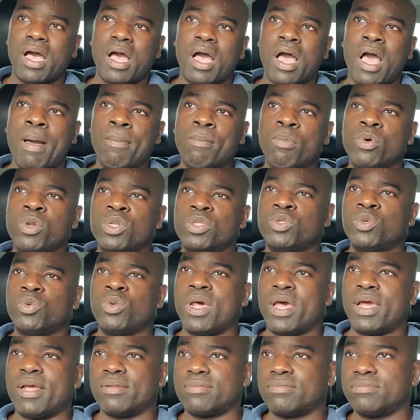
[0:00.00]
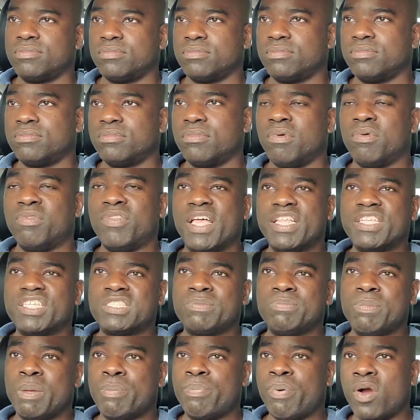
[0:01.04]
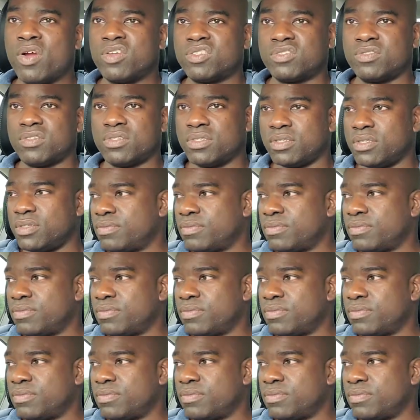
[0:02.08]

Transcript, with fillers: I'm going to do that. That's just me personally.